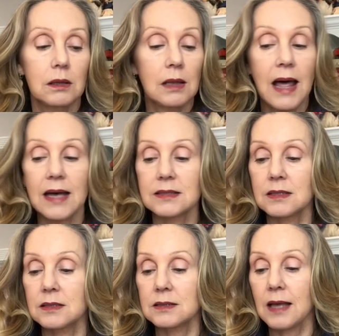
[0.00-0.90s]

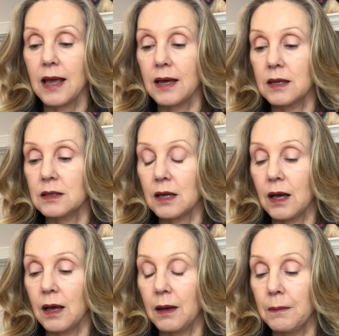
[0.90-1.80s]
glasses and
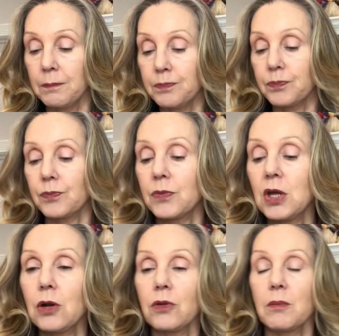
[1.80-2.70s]
um,
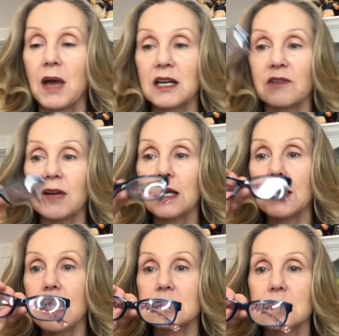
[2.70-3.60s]
you know the magnifying
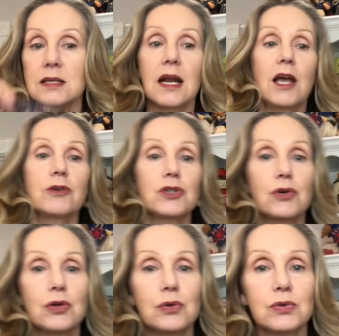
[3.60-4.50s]
glasses and I
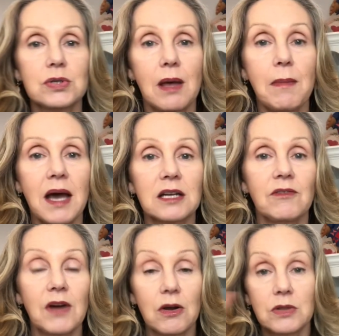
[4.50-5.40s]
also use a
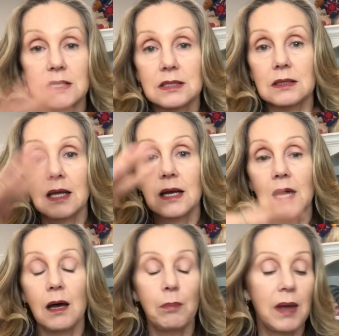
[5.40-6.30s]
magnifier that's lit
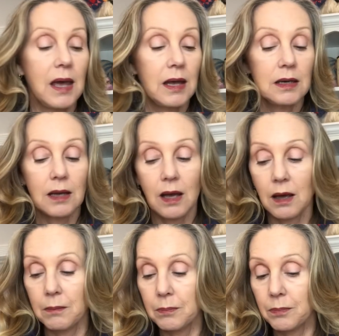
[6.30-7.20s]
up and
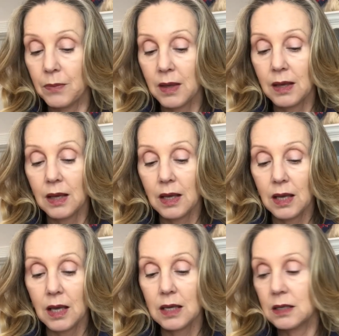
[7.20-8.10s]
um,
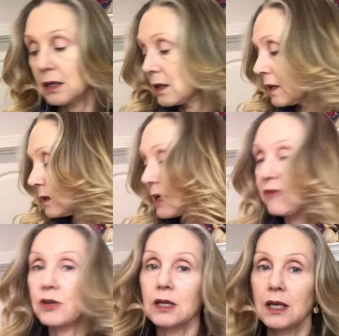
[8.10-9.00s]
it
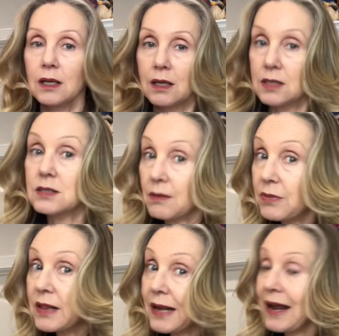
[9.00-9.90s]
definitely is
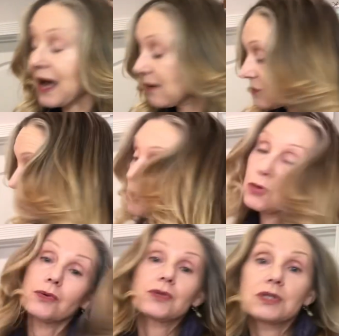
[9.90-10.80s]
something that I have to
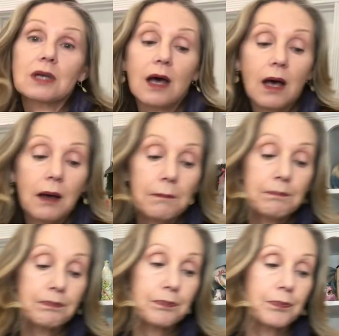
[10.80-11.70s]
use
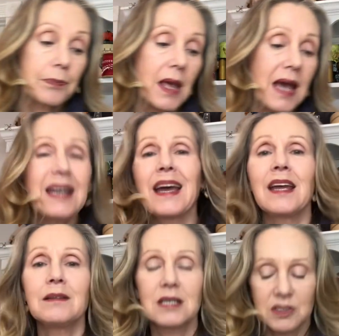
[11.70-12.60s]
um, at
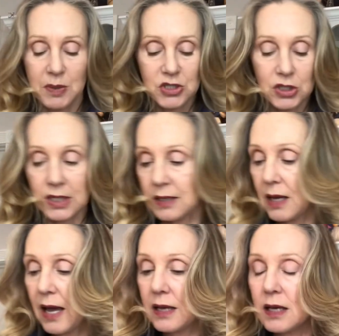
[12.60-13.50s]
night,
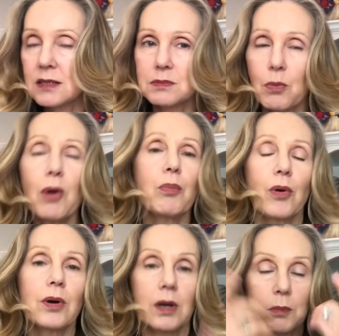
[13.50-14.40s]
especially. I, it's more
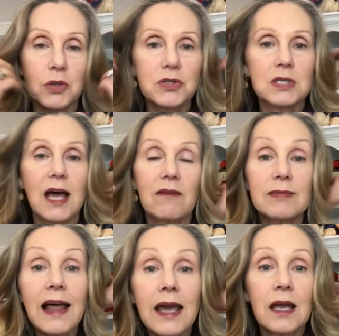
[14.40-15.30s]
important almost to
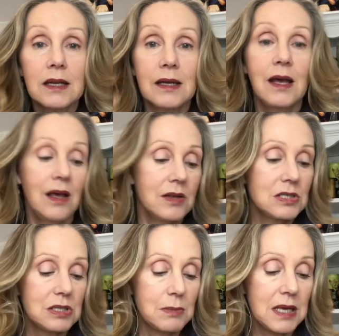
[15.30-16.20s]
have light
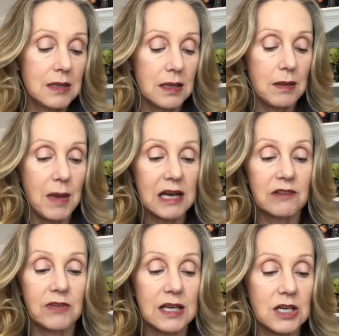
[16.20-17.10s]
to me than the
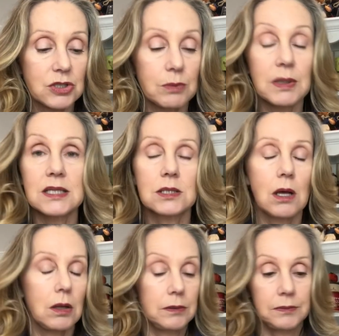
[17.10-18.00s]
magnification, but it's
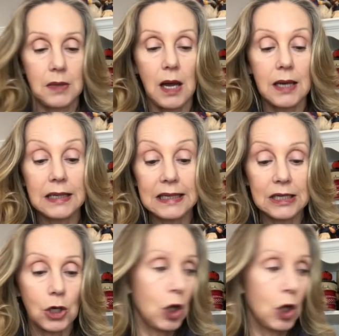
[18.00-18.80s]
all I need it